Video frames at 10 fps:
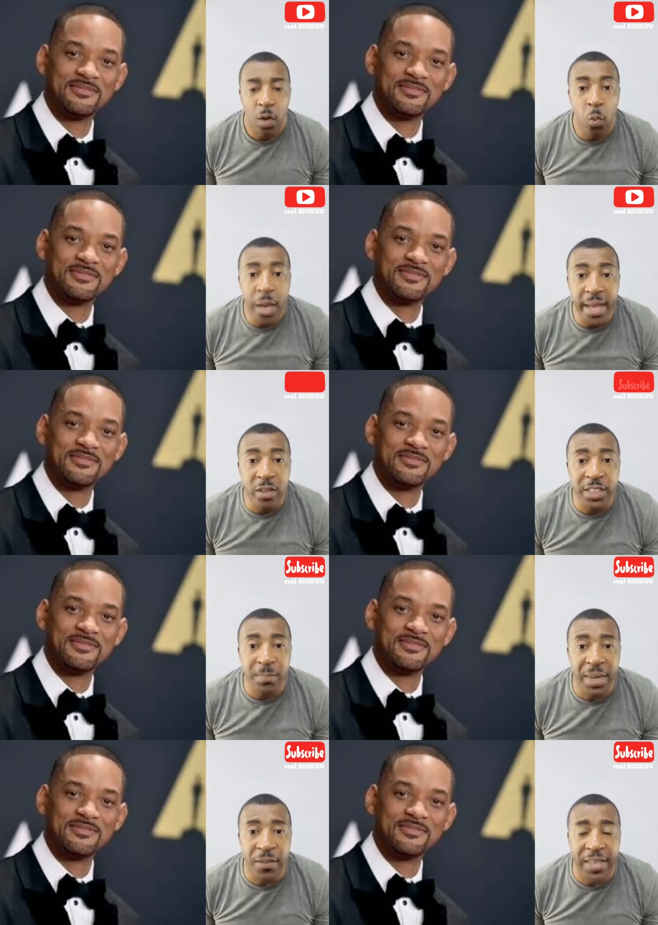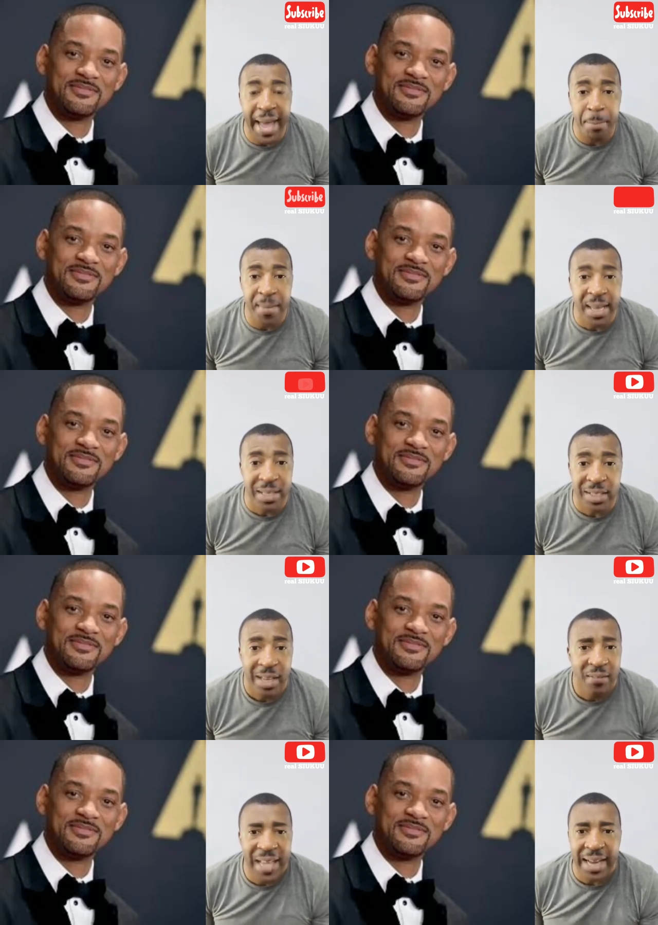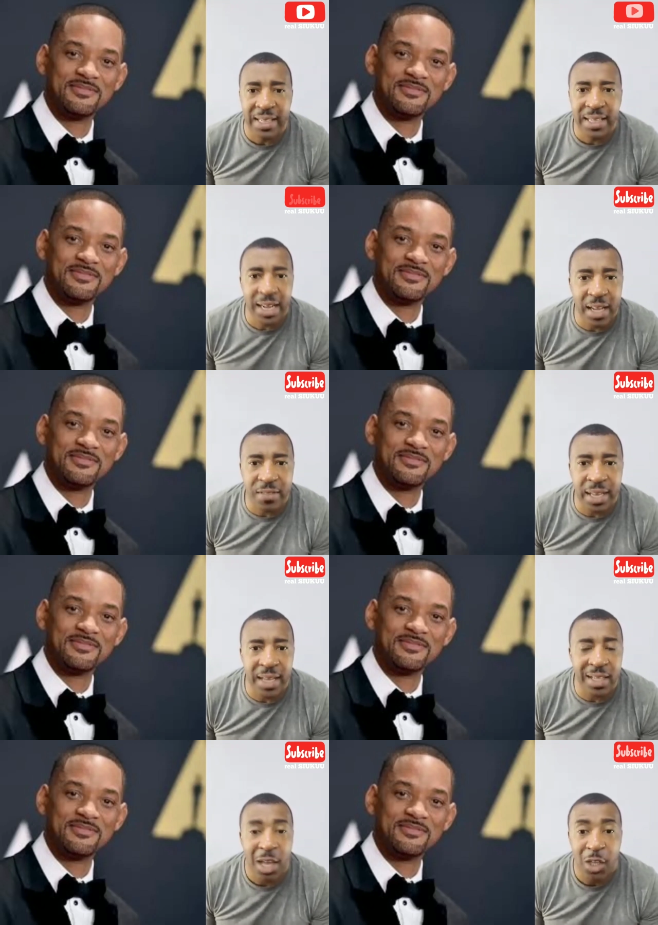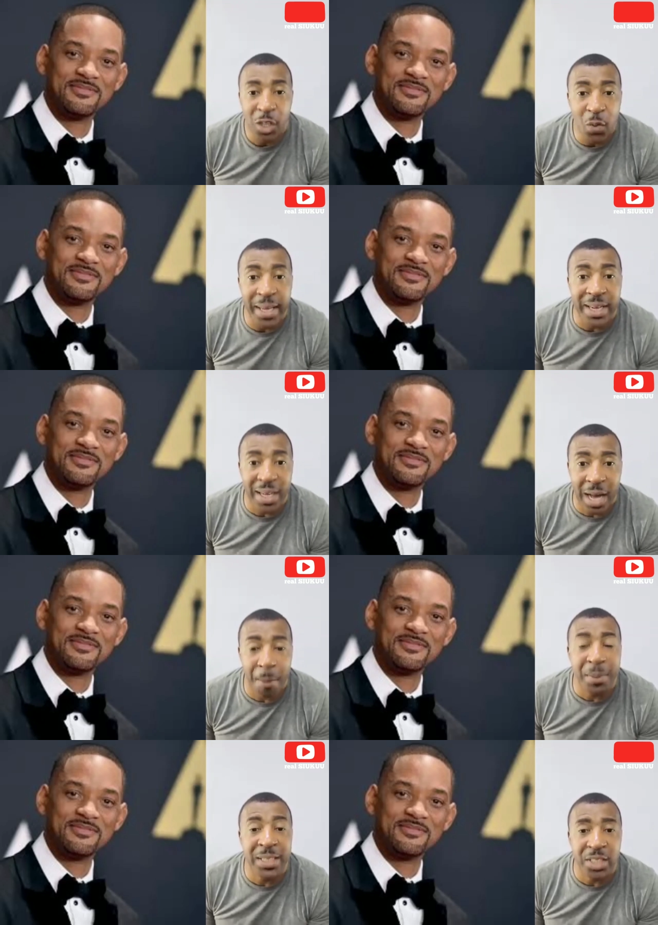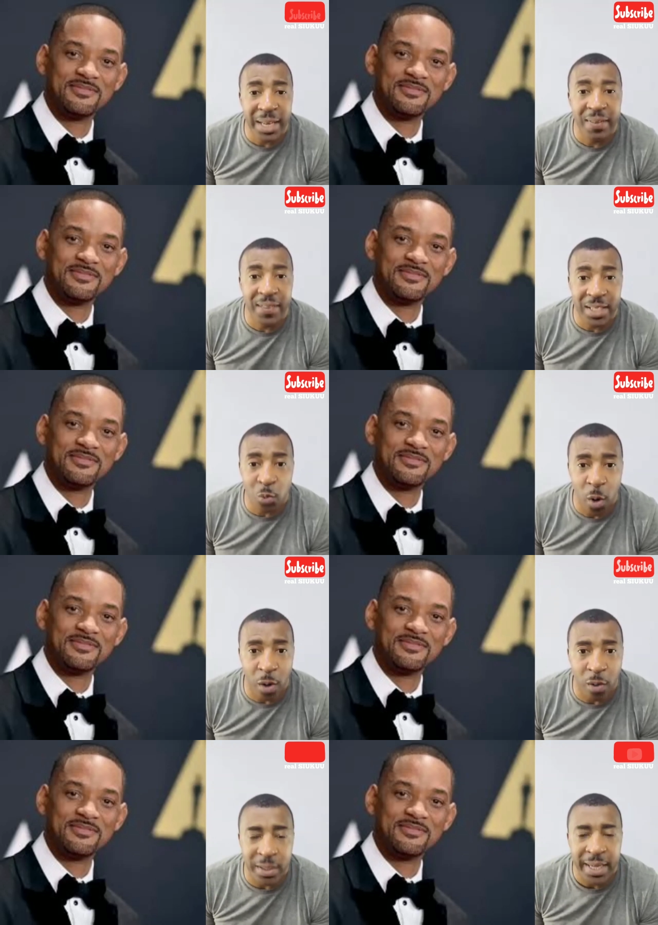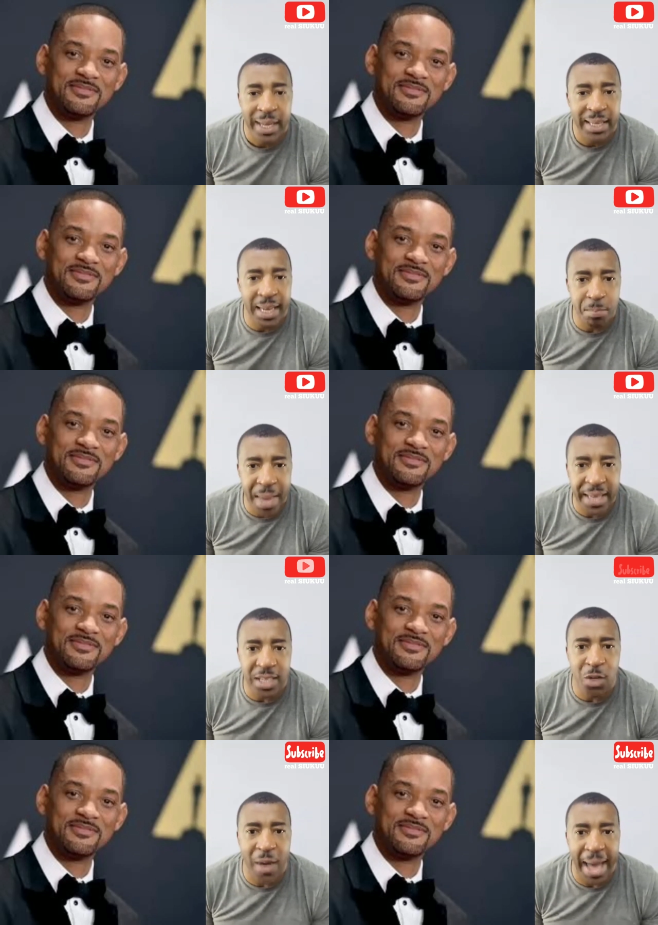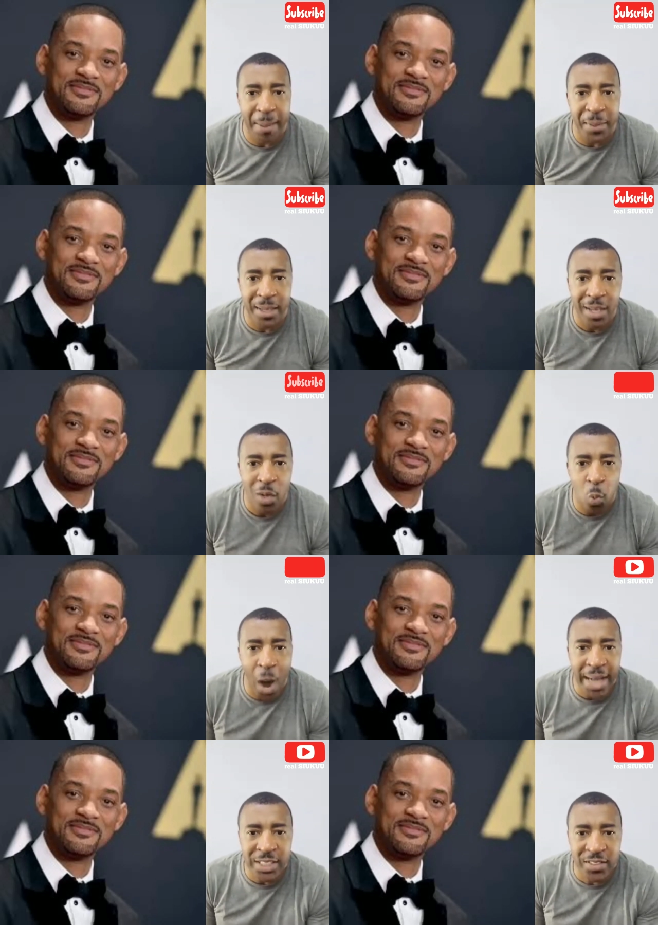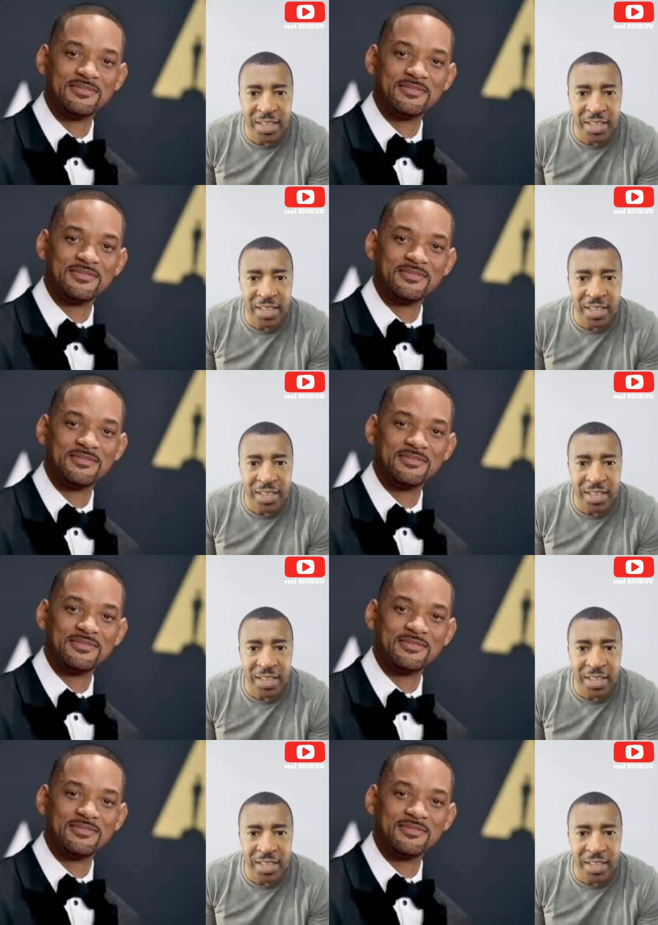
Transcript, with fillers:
Speaker 1: Will Smith admits that nothing you can accomplish in this world can make you happy. Watch